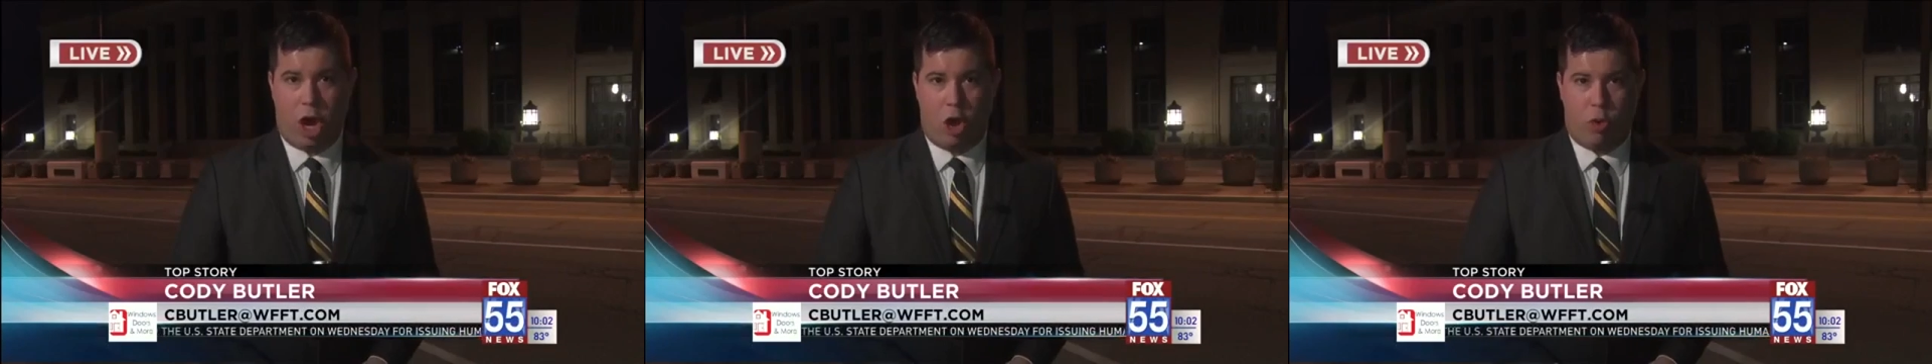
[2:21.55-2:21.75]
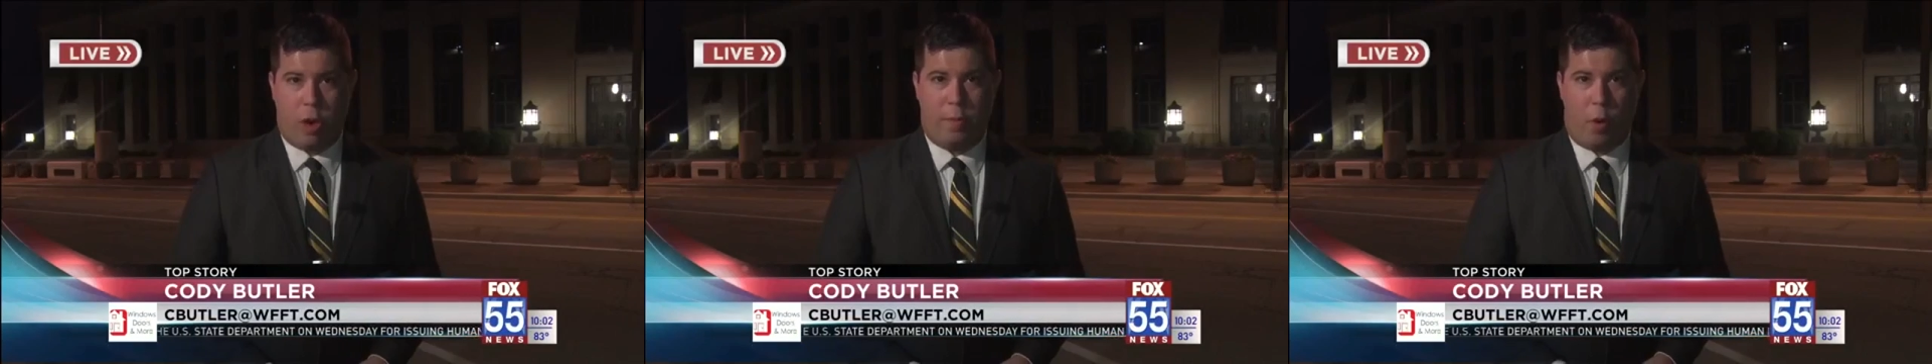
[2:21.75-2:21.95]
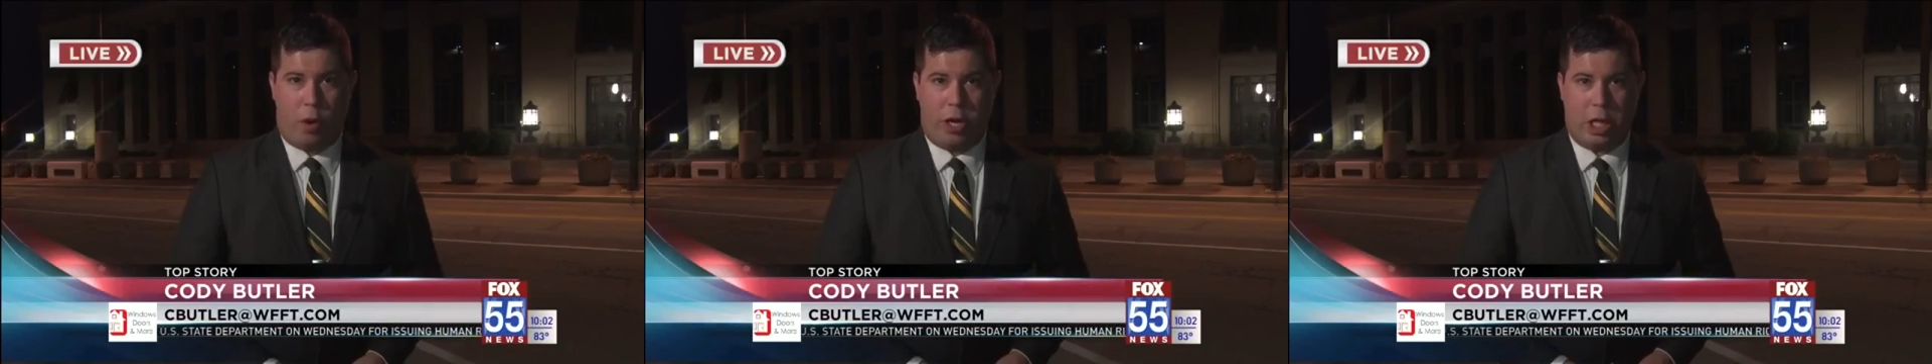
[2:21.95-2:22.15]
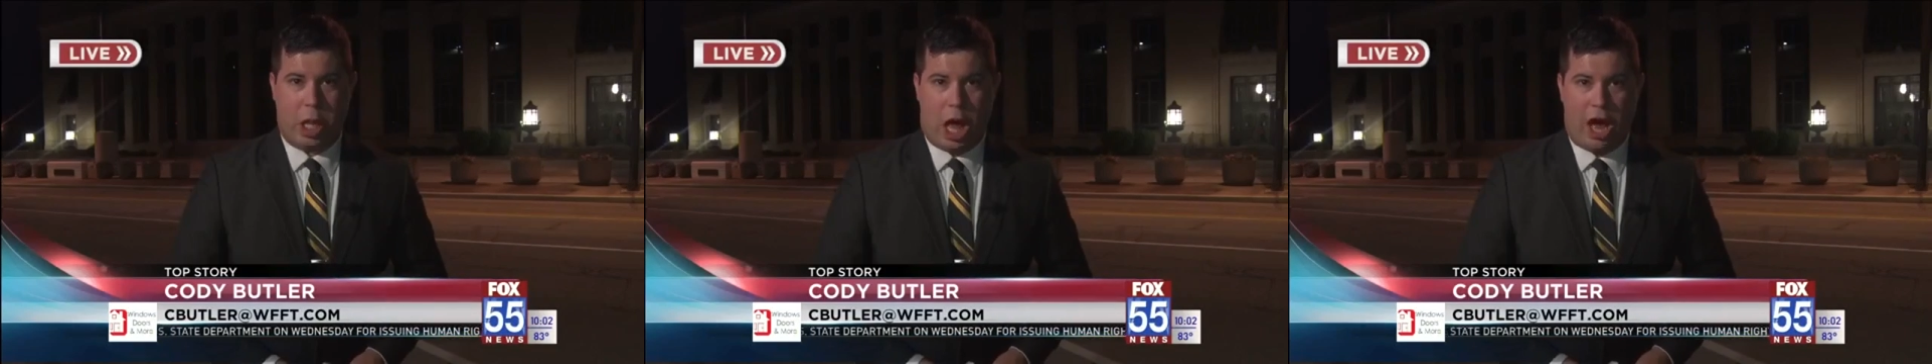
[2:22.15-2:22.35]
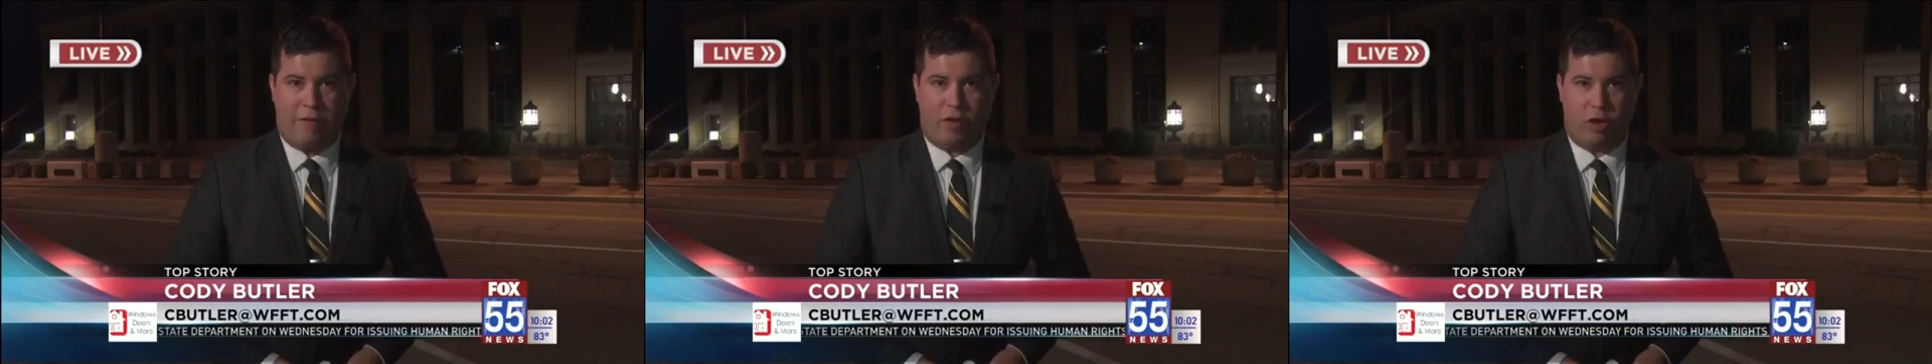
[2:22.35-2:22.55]
Reporting
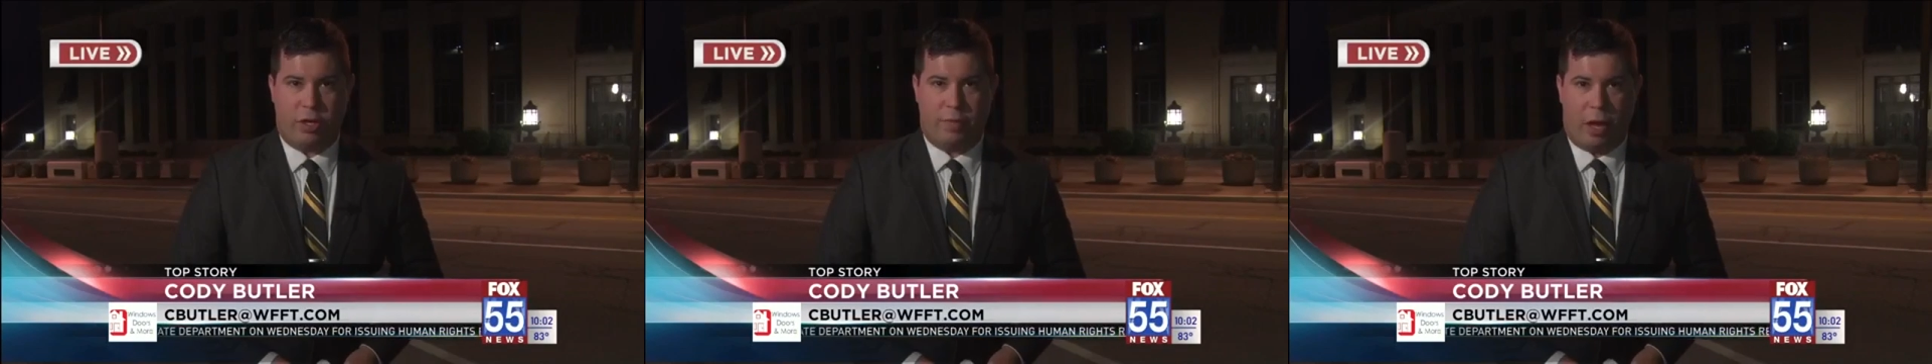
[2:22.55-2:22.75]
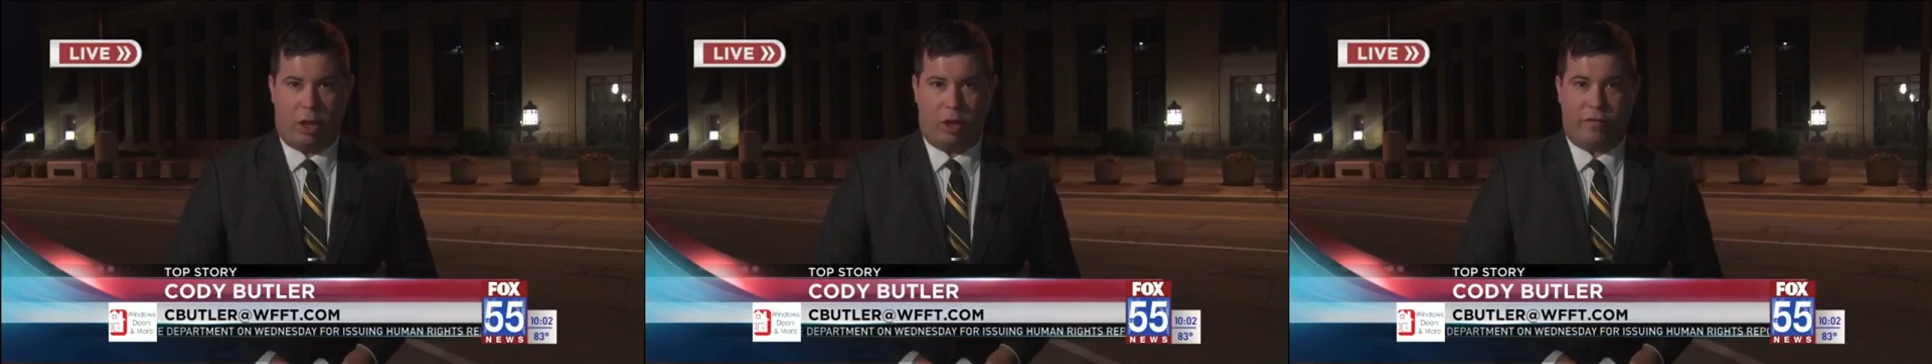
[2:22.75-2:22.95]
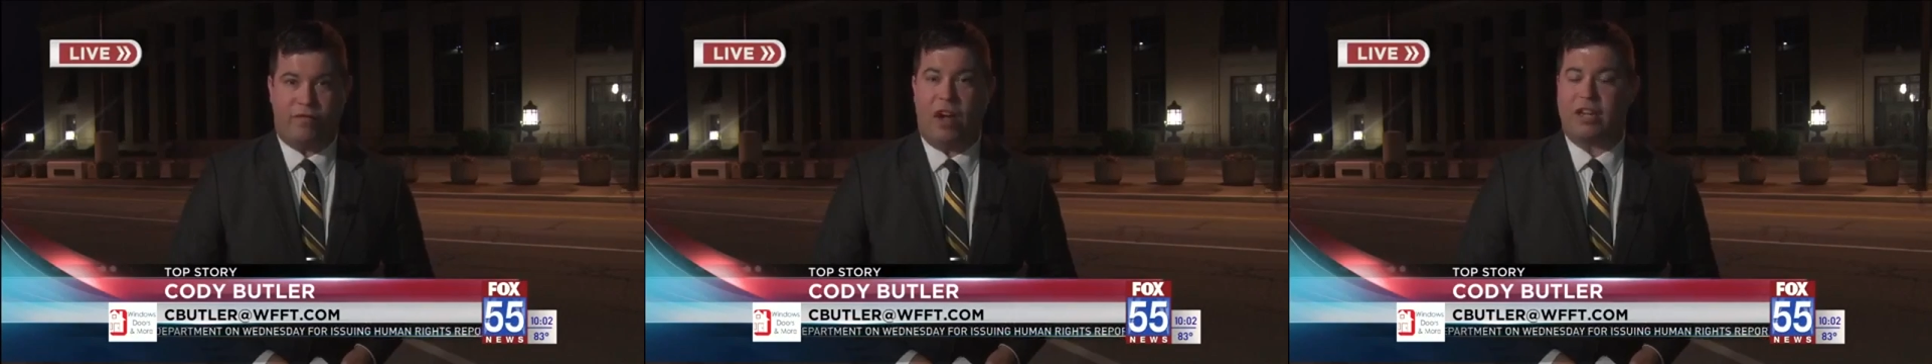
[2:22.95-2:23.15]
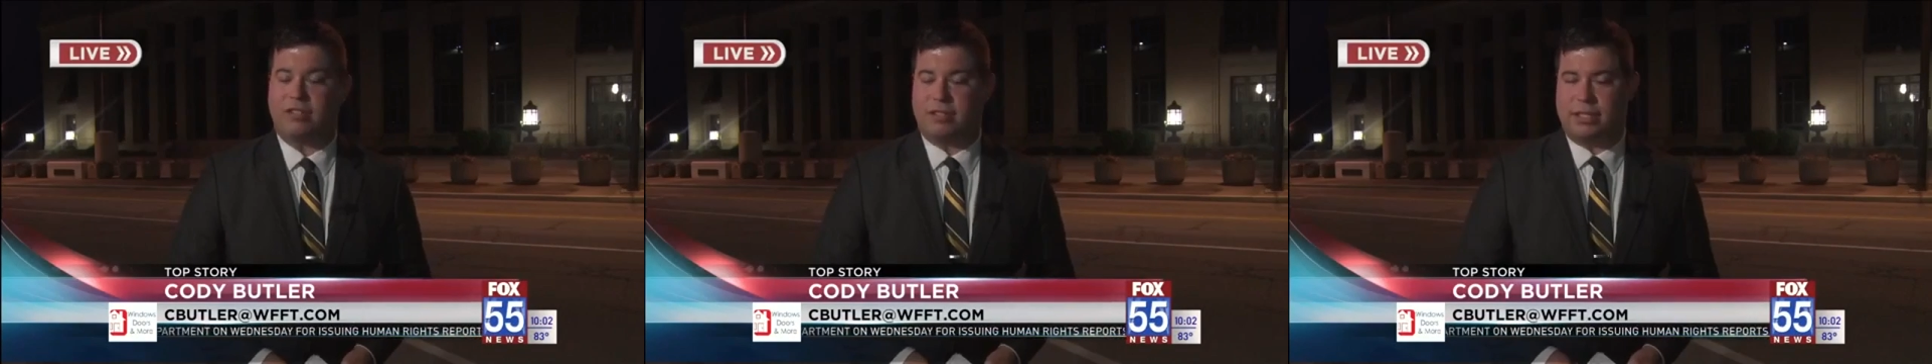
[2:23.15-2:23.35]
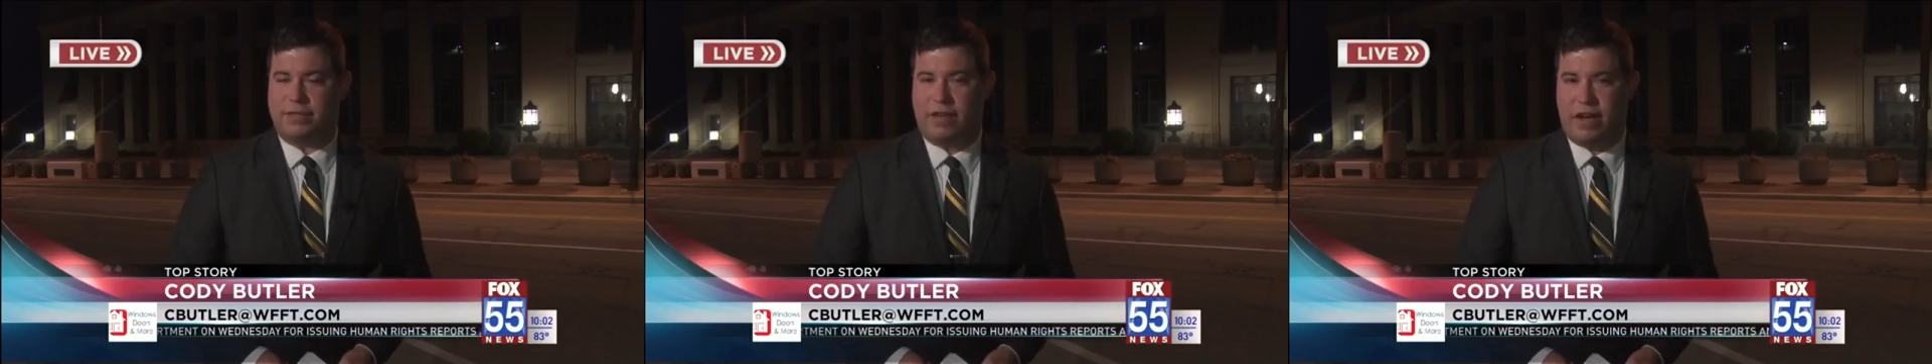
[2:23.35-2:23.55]
live, Cody Butler, Fox
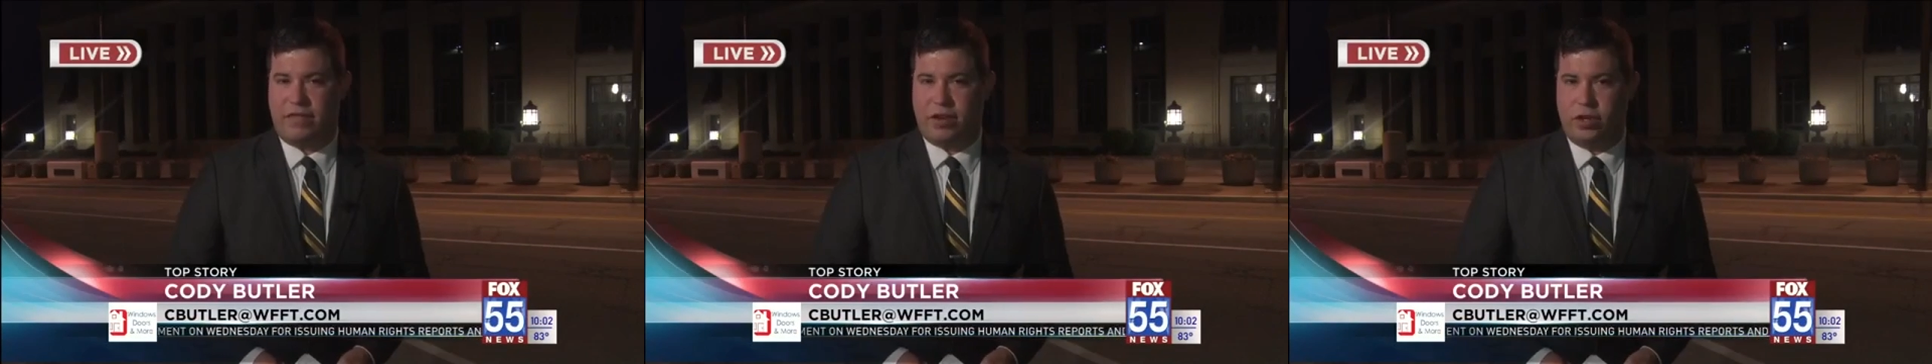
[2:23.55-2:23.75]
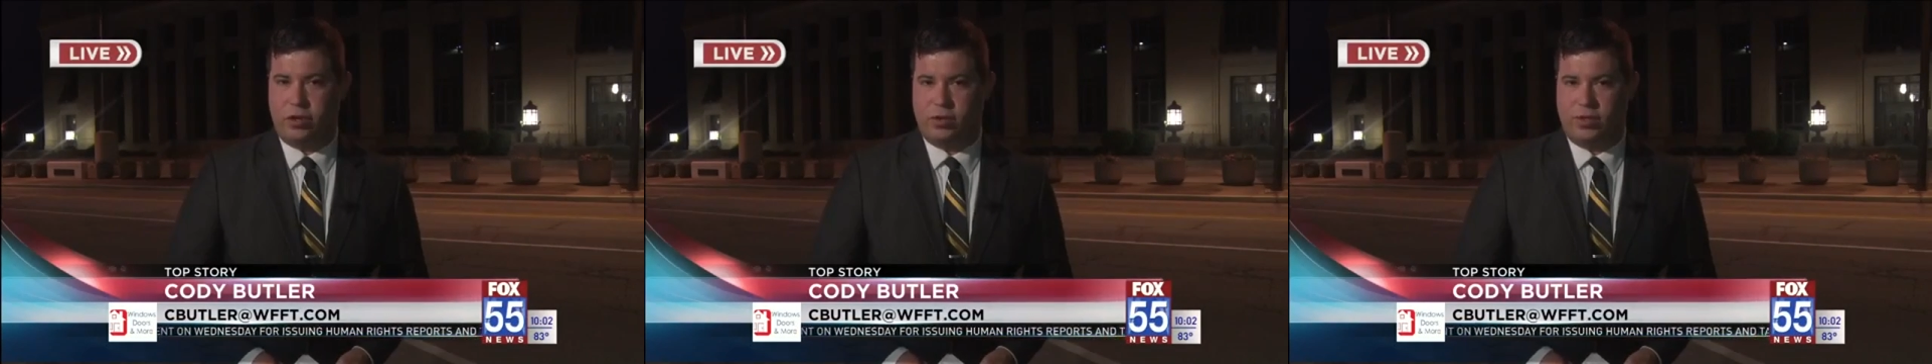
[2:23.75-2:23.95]
55 News.